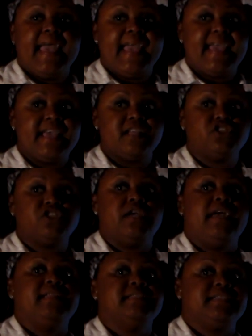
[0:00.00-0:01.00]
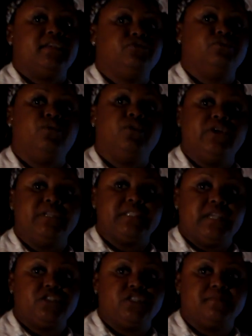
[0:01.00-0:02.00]
age, and sexual
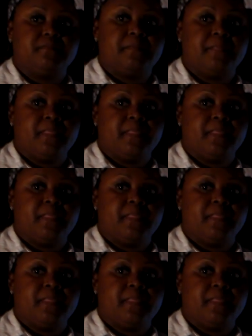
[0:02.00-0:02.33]
orientation.